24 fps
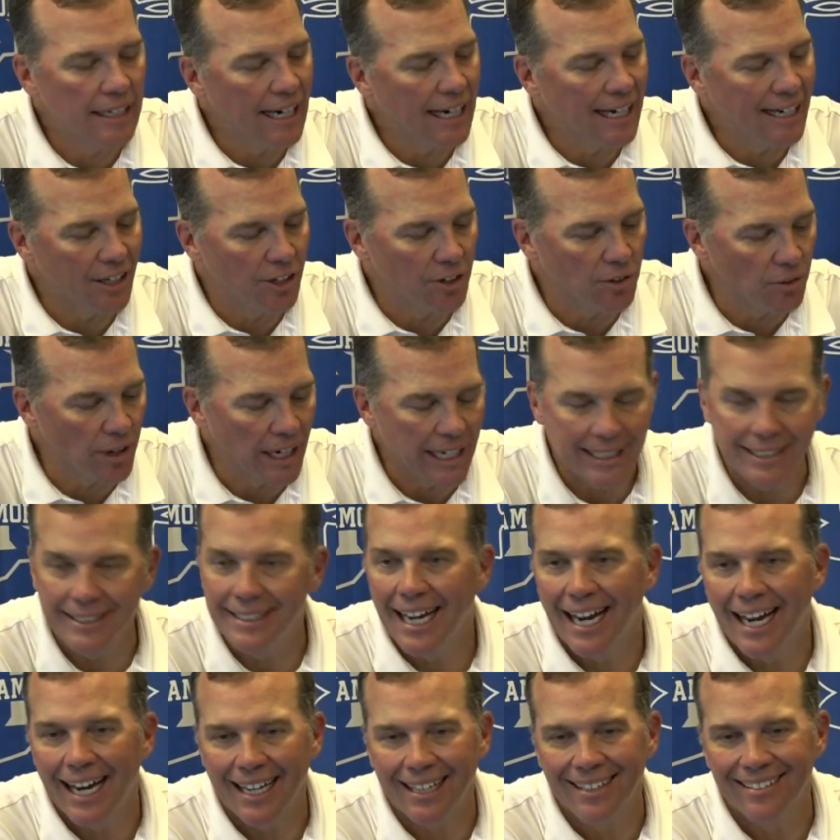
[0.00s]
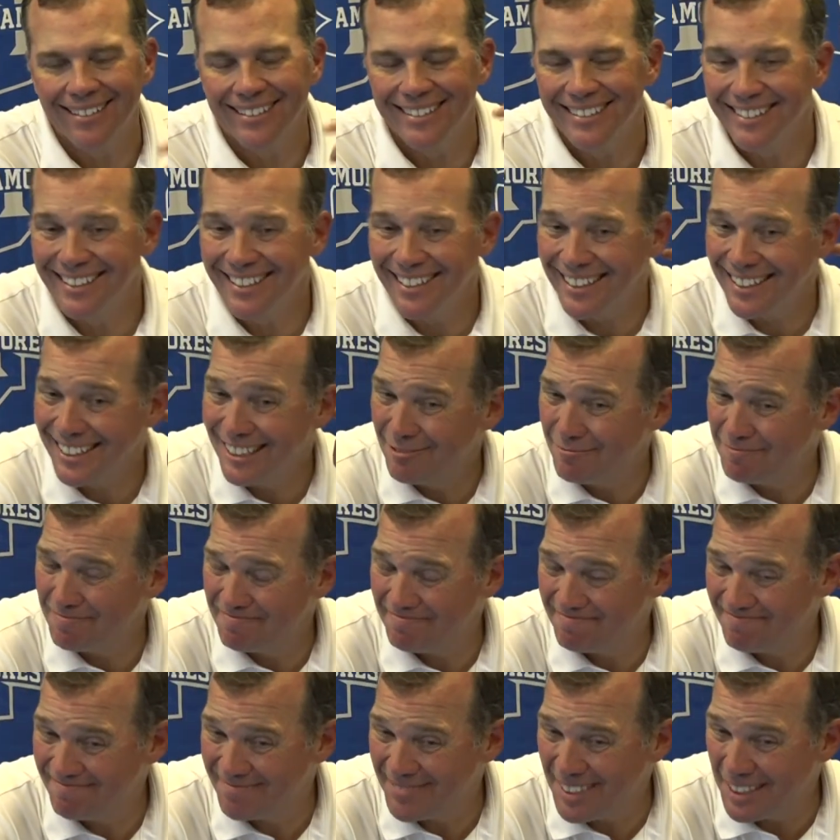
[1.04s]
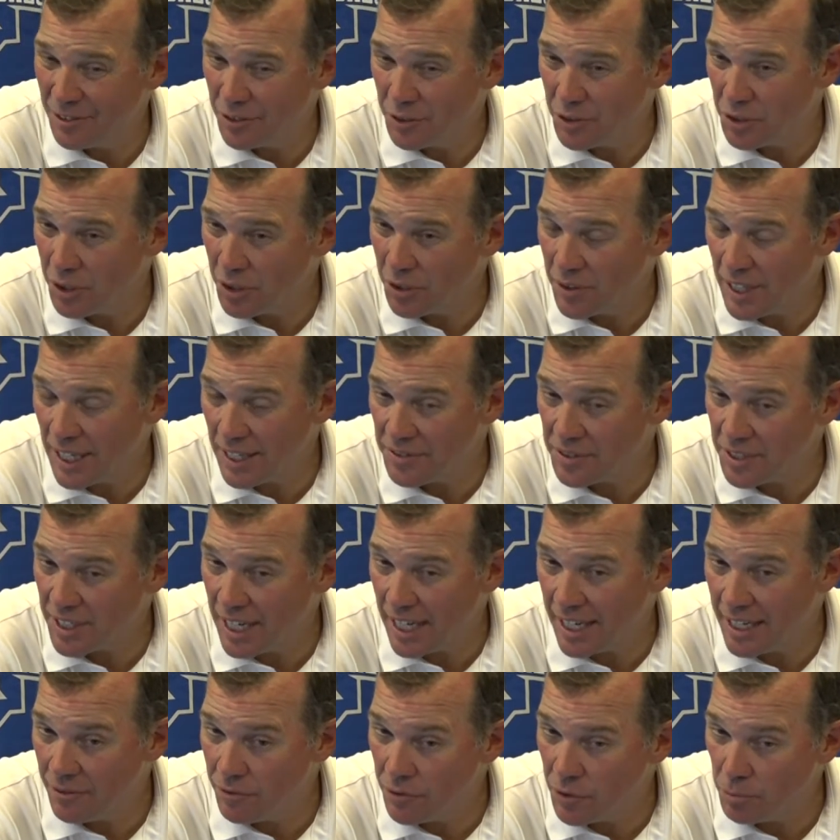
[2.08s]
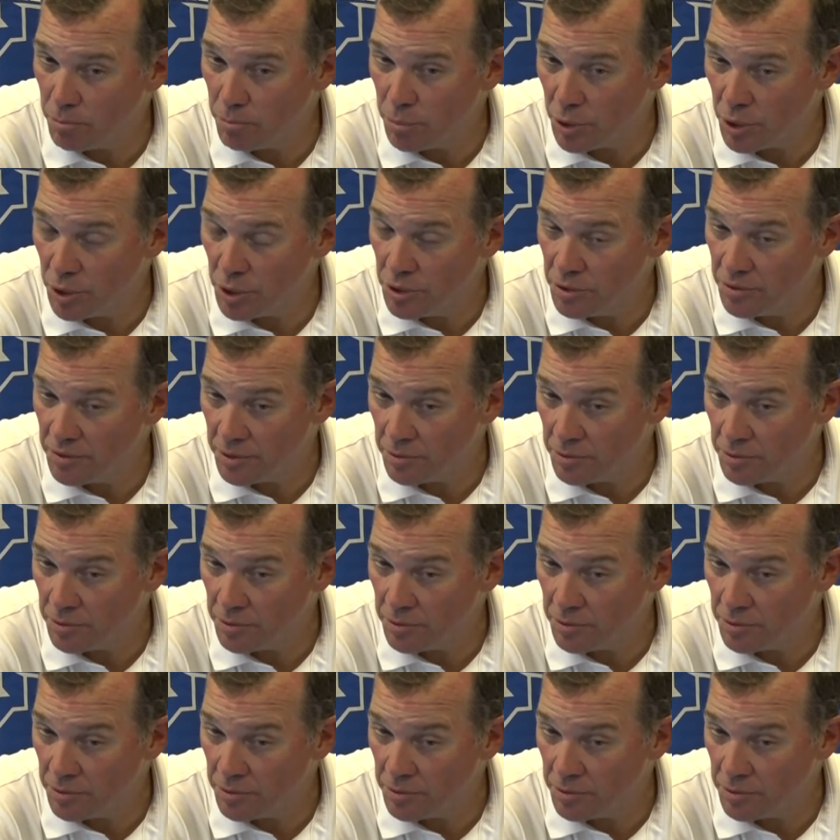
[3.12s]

a great tackling team, and so that's got to improve.